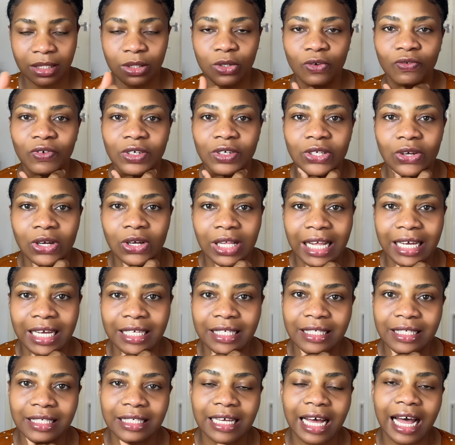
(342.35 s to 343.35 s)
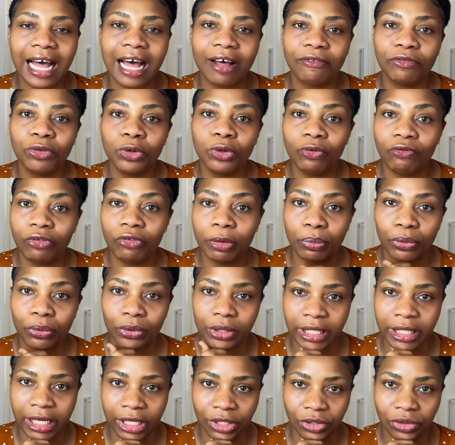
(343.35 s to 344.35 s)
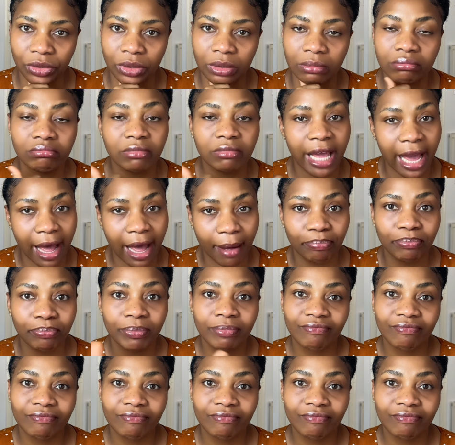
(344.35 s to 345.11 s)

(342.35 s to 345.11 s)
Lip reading: Look for sunglasses that have UV protection. Yeah.